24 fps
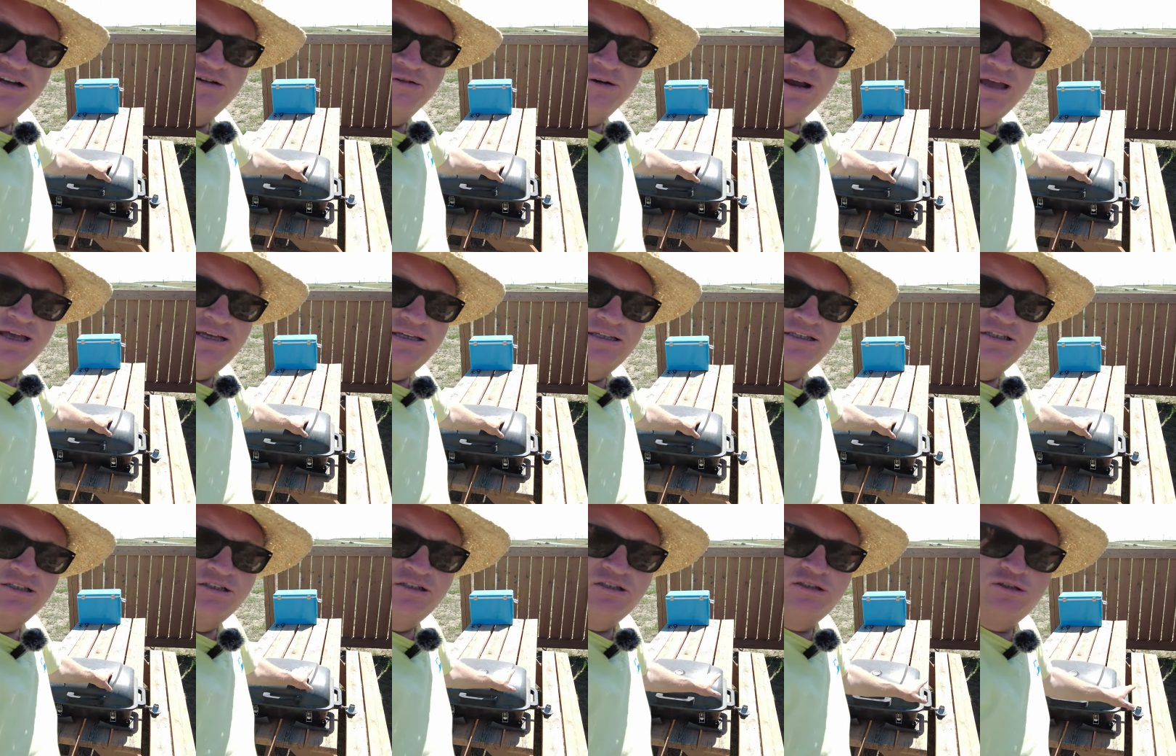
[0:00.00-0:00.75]

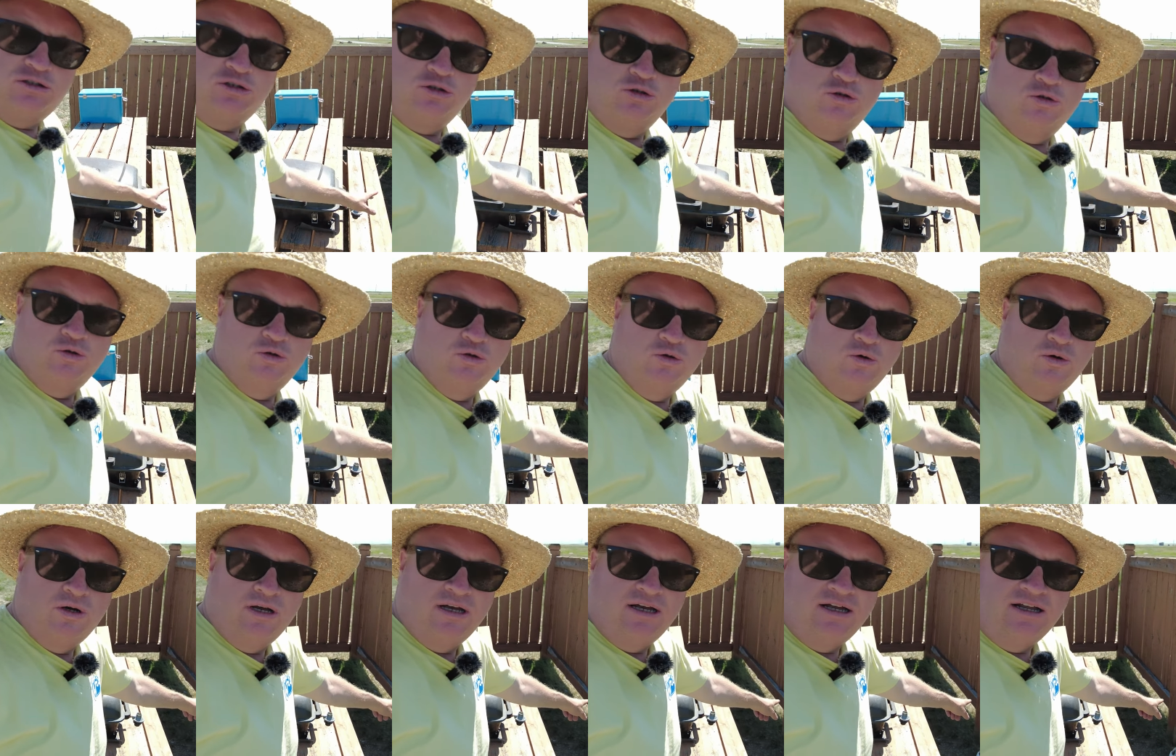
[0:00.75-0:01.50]
grill
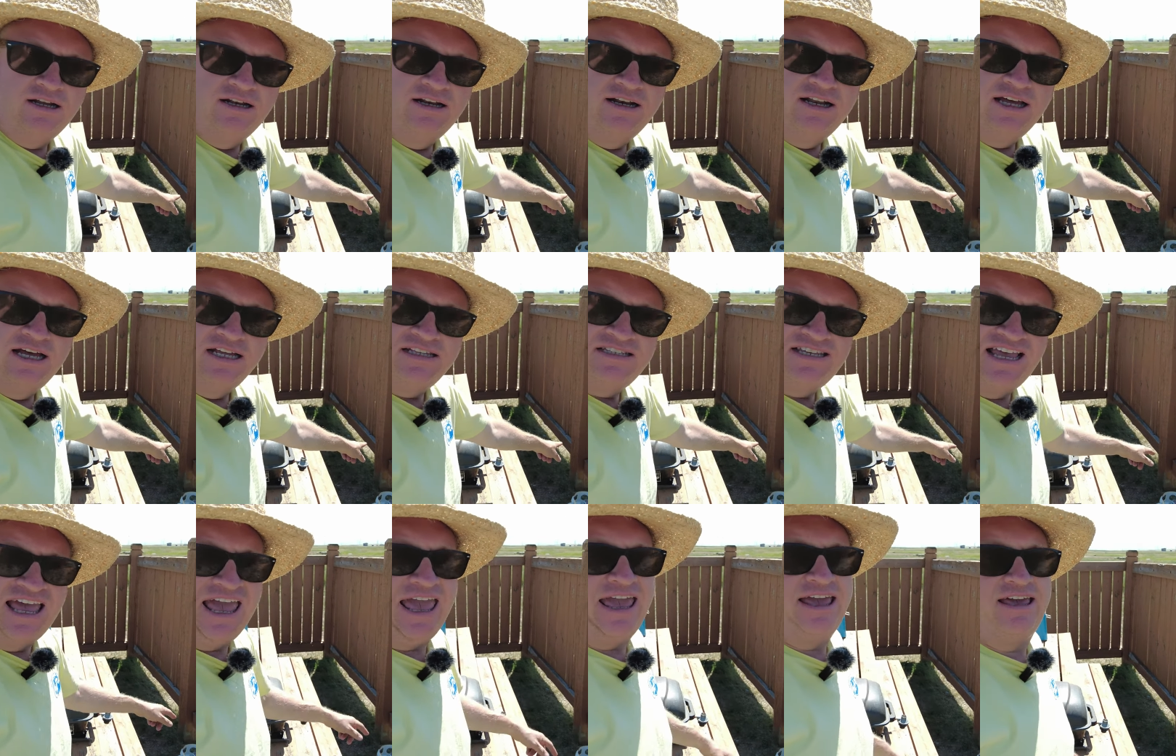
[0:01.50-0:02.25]
to the
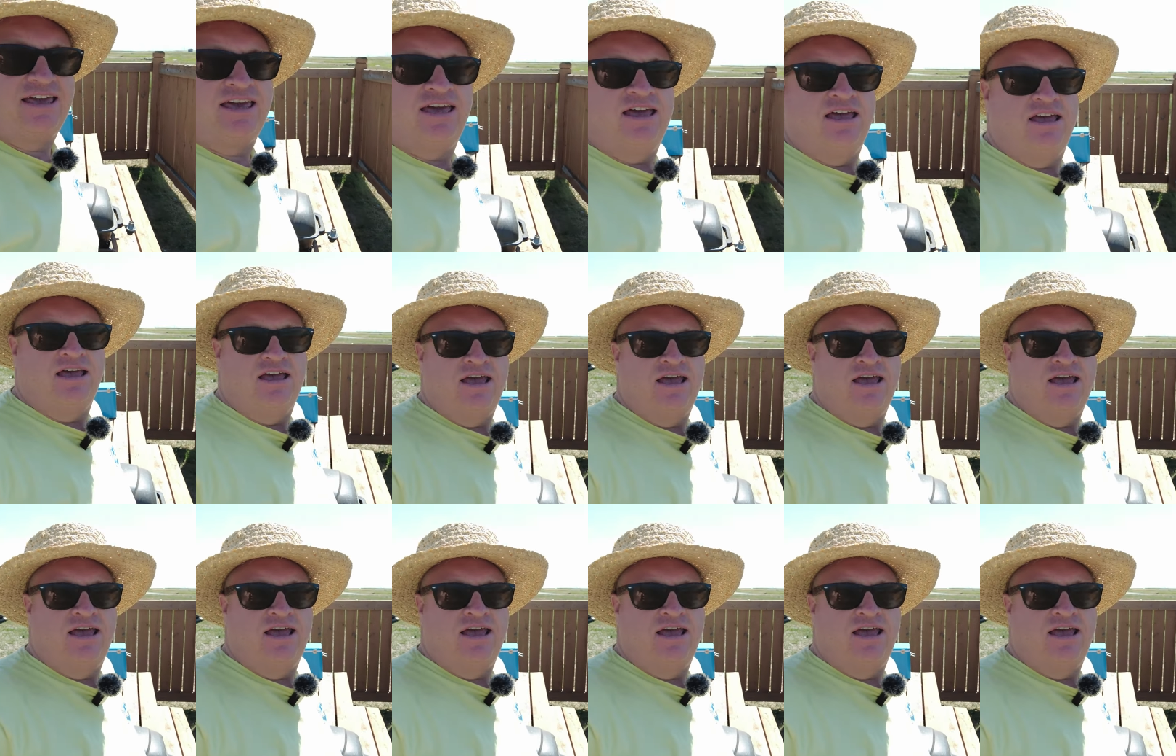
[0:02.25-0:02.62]
tank.